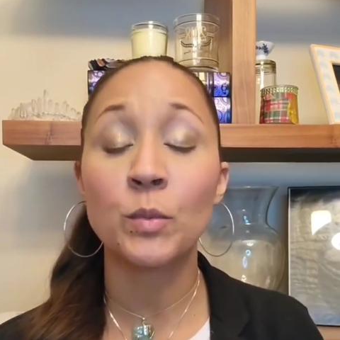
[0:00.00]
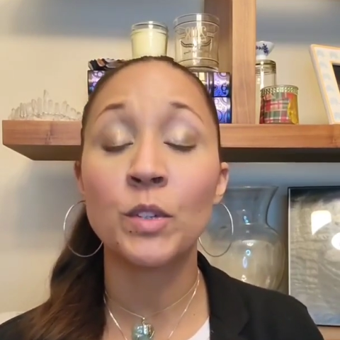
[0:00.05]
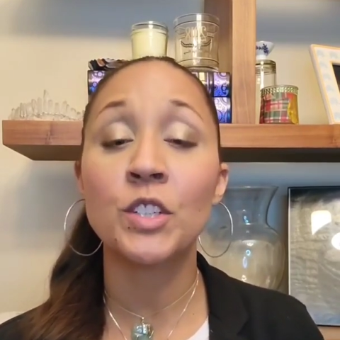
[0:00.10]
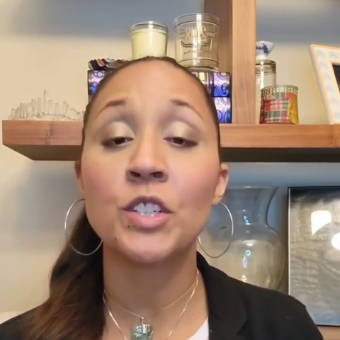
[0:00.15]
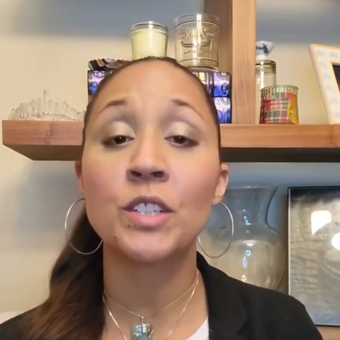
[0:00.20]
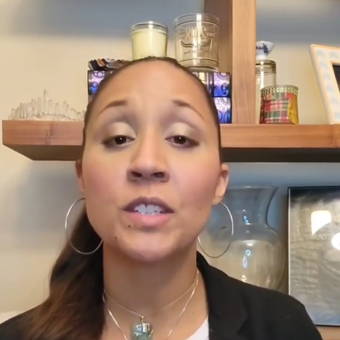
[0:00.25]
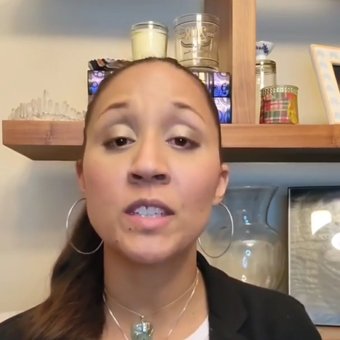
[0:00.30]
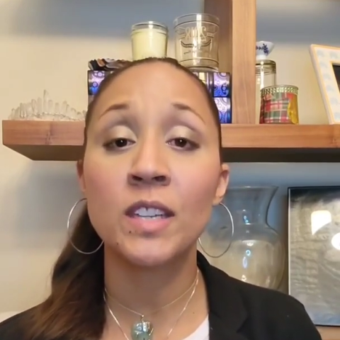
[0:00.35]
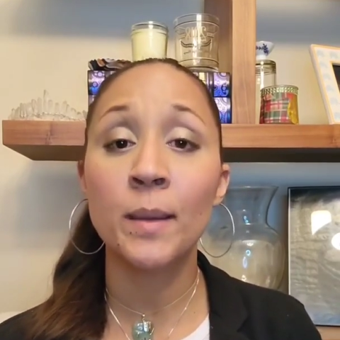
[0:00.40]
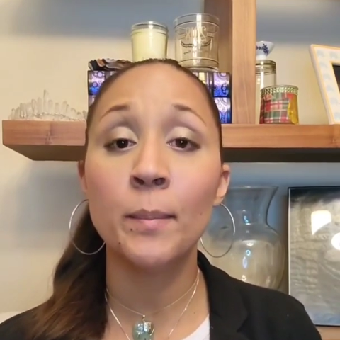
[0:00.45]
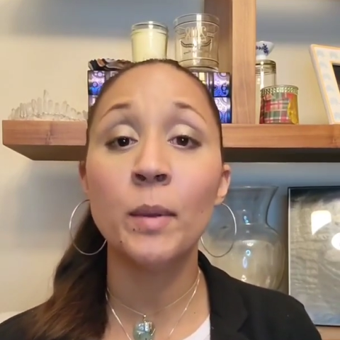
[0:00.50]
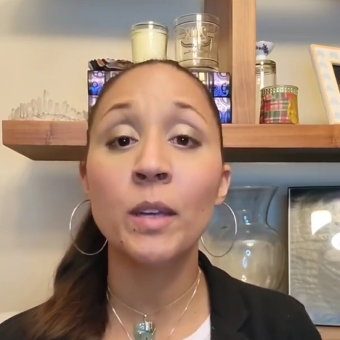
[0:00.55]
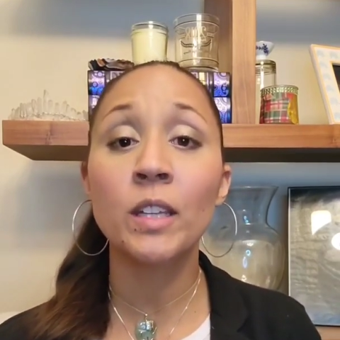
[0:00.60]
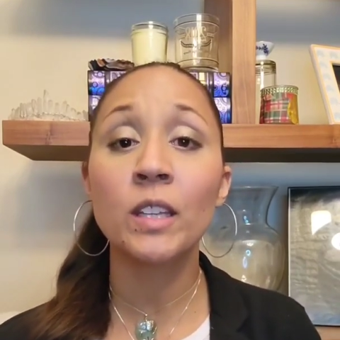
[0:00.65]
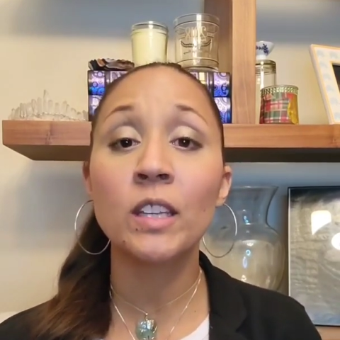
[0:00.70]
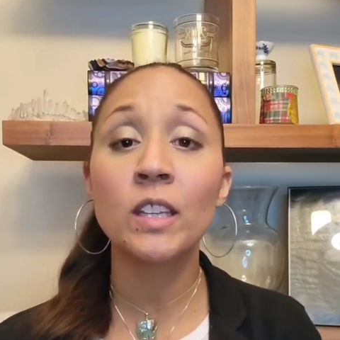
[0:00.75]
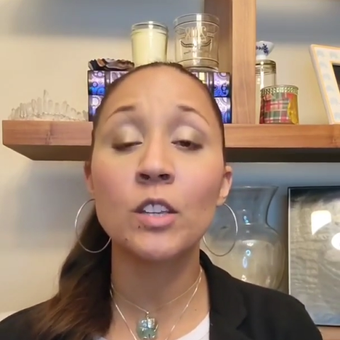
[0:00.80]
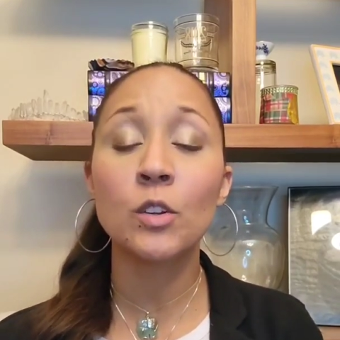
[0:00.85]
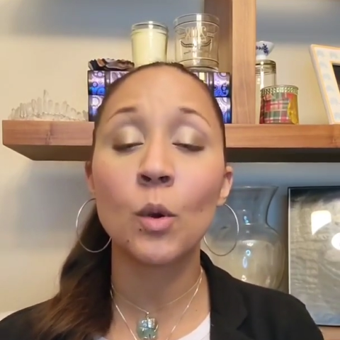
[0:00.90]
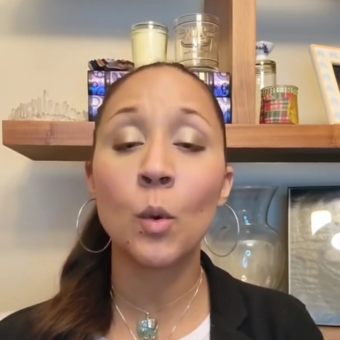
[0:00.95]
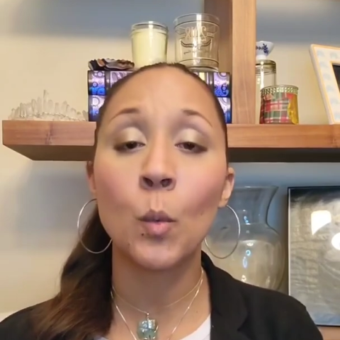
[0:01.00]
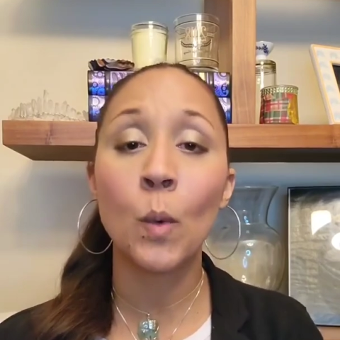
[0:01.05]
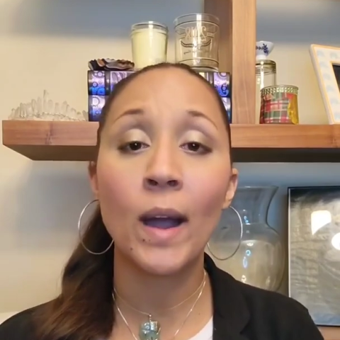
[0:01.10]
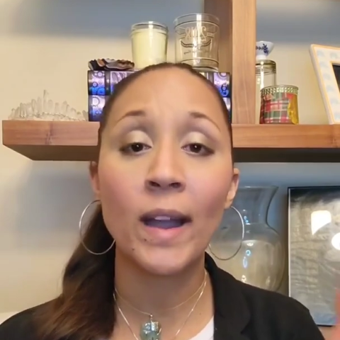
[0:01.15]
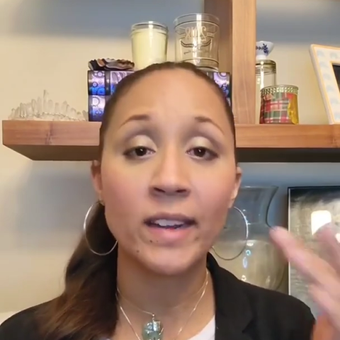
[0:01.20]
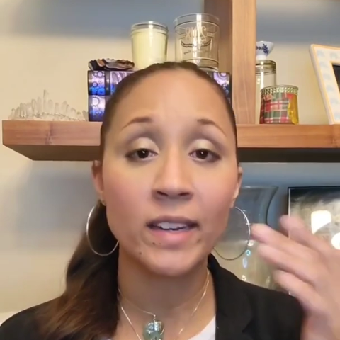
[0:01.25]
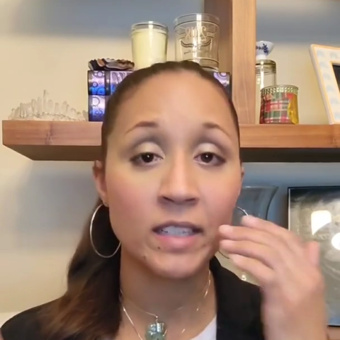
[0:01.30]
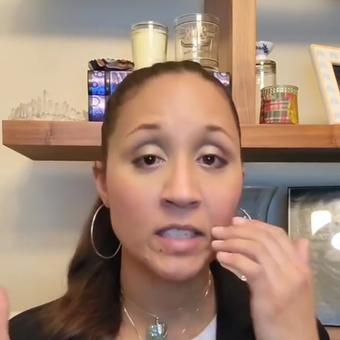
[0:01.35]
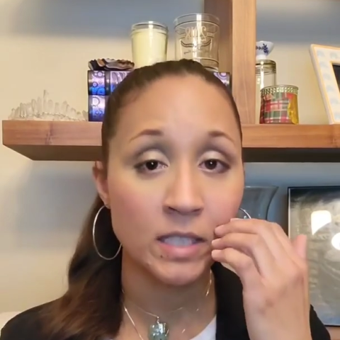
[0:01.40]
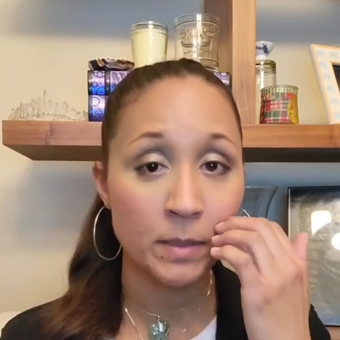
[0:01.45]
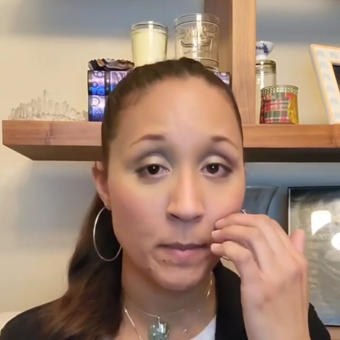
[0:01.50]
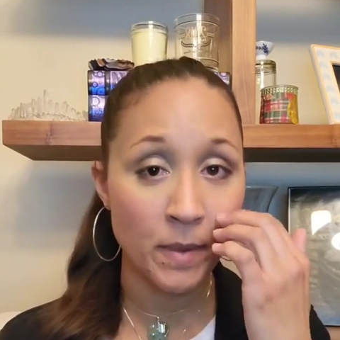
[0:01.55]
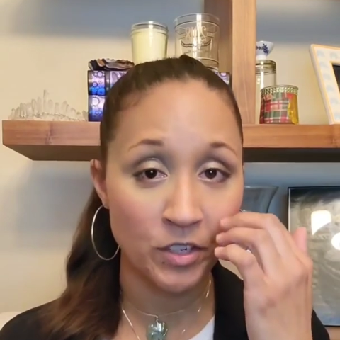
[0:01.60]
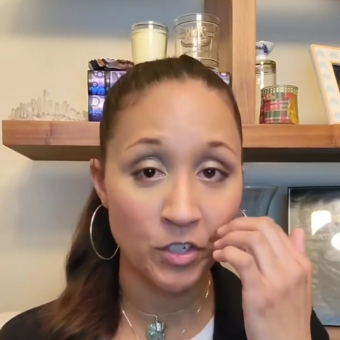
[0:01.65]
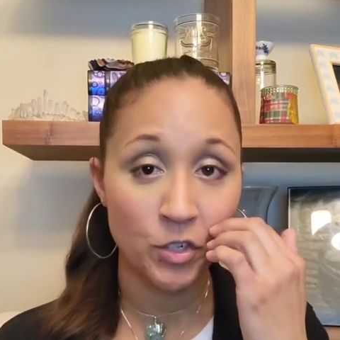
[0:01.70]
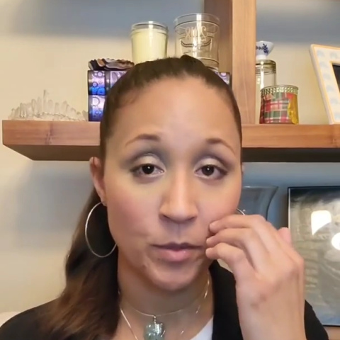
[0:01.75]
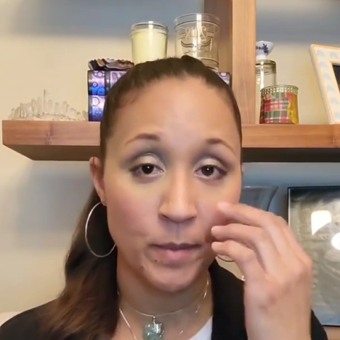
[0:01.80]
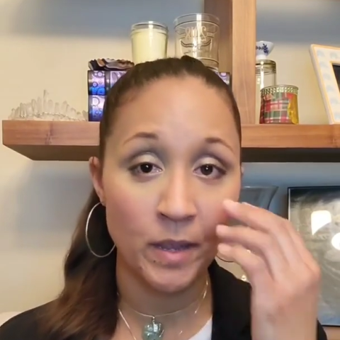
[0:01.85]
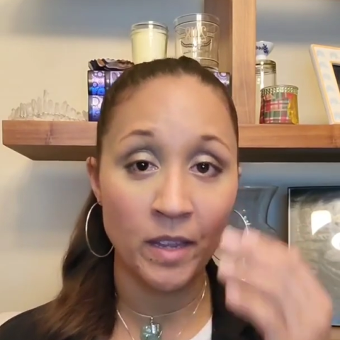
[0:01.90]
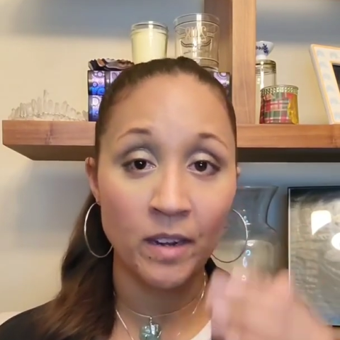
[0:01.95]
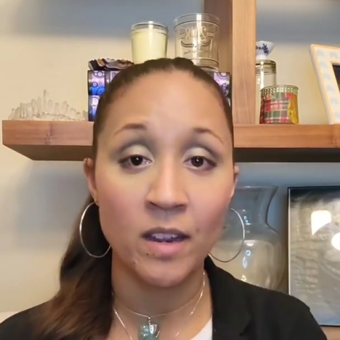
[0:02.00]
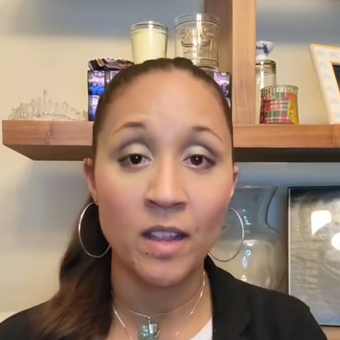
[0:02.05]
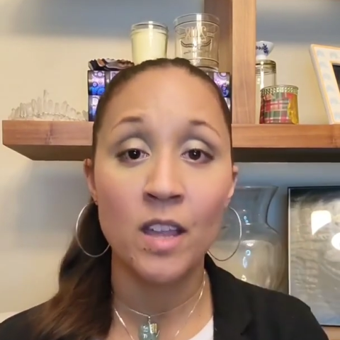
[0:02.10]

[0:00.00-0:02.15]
which is typically your widest measurement.